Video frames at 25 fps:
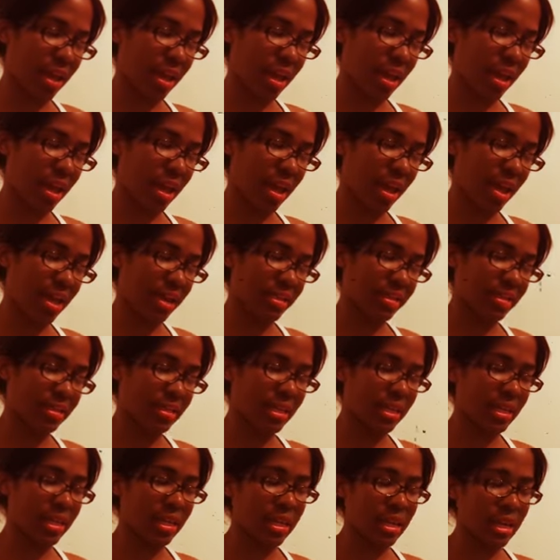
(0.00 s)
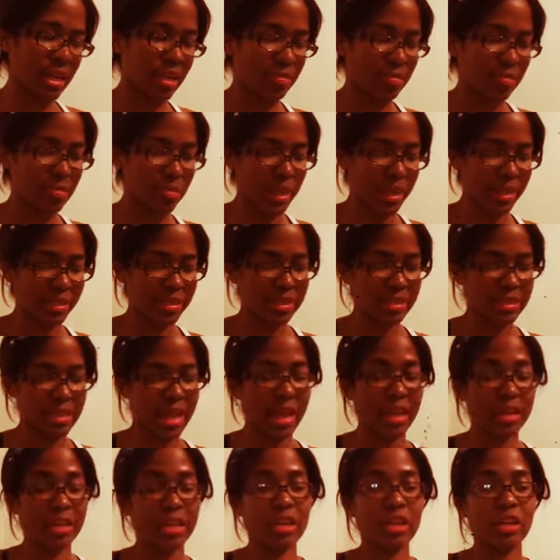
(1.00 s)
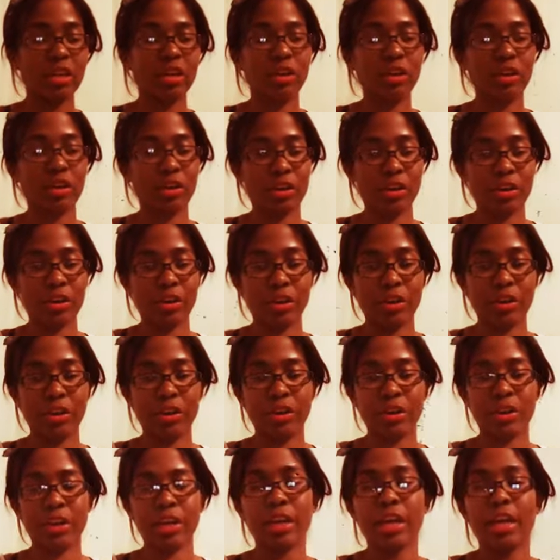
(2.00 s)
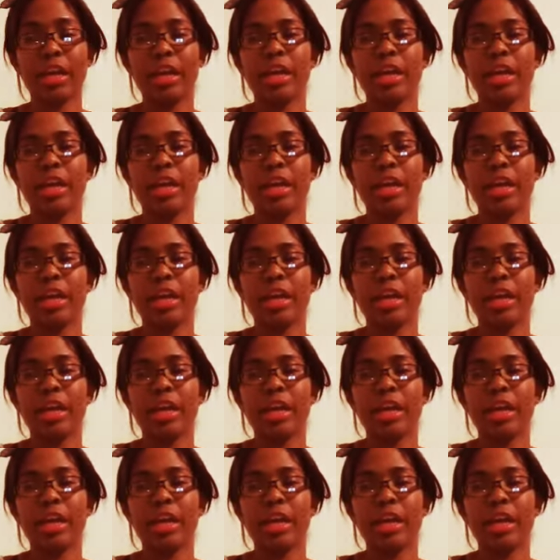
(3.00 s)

and he admits that he heard